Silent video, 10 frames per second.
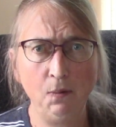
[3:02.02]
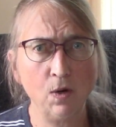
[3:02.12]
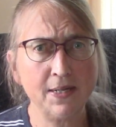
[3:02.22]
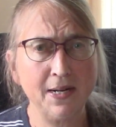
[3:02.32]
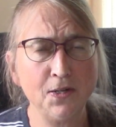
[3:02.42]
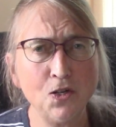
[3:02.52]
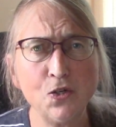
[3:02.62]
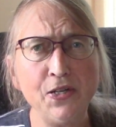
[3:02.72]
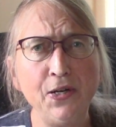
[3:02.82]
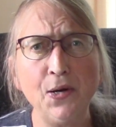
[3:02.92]
worked at a
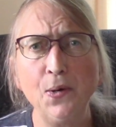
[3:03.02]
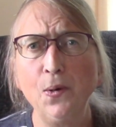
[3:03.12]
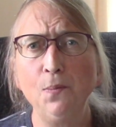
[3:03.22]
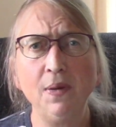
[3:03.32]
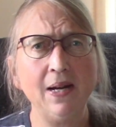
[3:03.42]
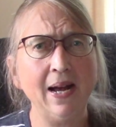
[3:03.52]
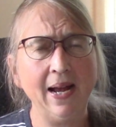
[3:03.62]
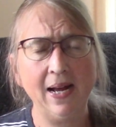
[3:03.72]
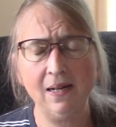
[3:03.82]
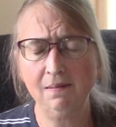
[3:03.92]
nursing home, and I
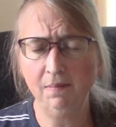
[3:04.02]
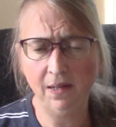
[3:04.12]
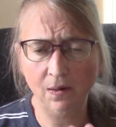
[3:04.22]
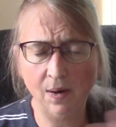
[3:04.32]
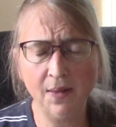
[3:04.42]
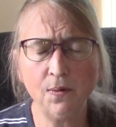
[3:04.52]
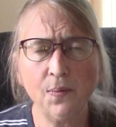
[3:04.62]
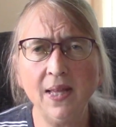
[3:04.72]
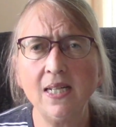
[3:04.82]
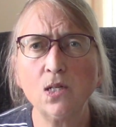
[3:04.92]
had, other
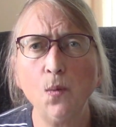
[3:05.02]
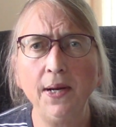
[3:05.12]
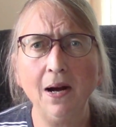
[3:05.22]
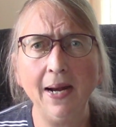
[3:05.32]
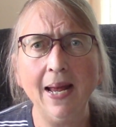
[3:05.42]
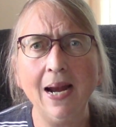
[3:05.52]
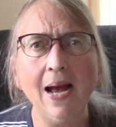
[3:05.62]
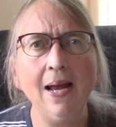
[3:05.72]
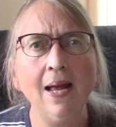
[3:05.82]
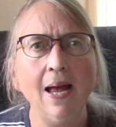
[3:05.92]
things going on. And
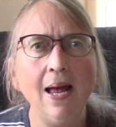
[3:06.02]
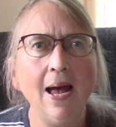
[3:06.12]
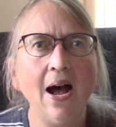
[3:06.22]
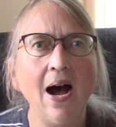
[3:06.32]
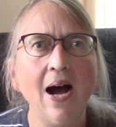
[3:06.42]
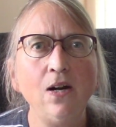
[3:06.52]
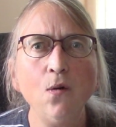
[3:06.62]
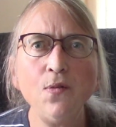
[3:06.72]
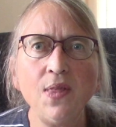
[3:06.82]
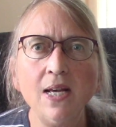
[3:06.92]
I
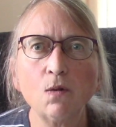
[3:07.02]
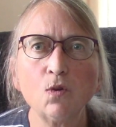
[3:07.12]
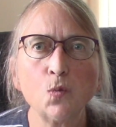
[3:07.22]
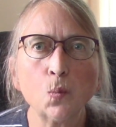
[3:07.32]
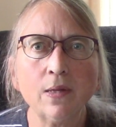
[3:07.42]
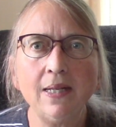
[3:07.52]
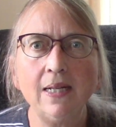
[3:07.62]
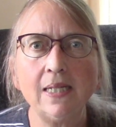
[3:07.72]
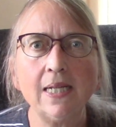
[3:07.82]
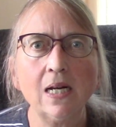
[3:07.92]
don't think it was
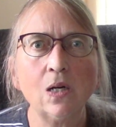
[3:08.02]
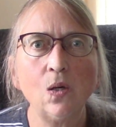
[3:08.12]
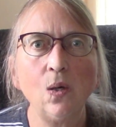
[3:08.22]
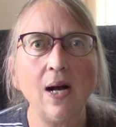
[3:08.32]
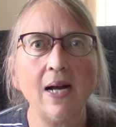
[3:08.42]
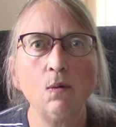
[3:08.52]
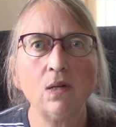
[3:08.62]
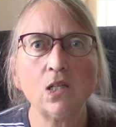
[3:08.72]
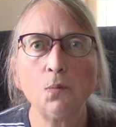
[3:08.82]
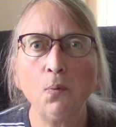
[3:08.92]
really until I
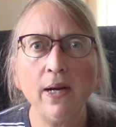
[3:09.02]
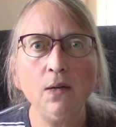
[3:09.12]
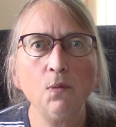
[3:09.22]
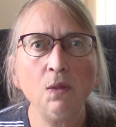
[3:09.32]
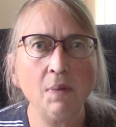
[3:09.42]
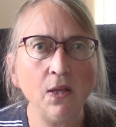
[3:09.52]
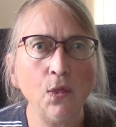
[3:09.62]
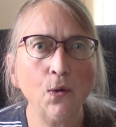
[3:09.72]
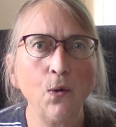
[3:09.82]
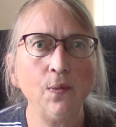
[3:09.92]
was pregnant with my
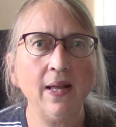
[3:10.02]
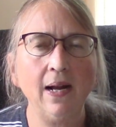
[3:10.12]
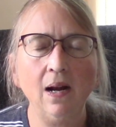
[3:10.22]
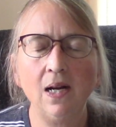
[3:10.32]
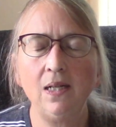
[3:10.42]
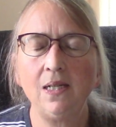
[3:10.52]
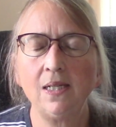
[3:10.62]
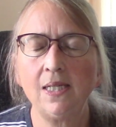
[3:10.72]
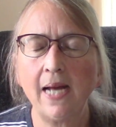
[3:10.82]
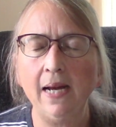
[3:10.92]
third that I
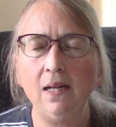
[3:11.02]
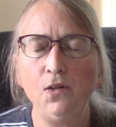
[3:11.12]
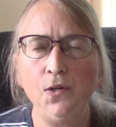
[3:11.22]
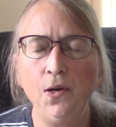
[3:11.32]
decided,